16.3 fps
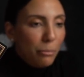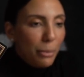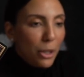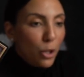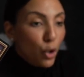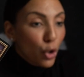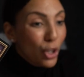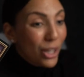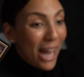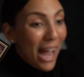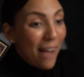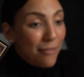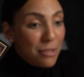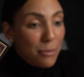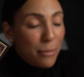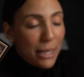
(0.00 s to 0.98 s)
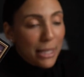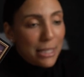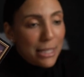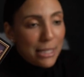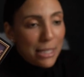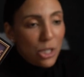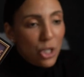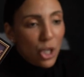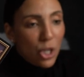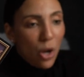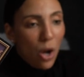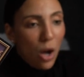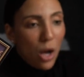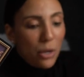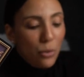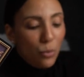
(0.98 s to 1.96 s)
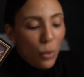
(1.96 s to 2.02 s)
but you're going to have to make a decision
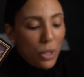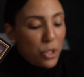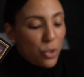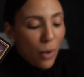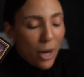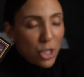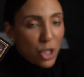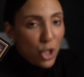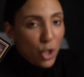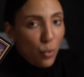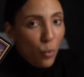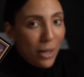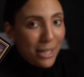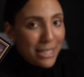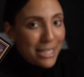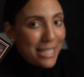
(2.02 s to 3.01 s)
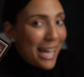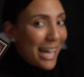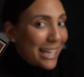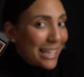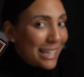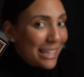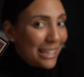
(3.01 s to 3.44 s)
on what direction you want to take.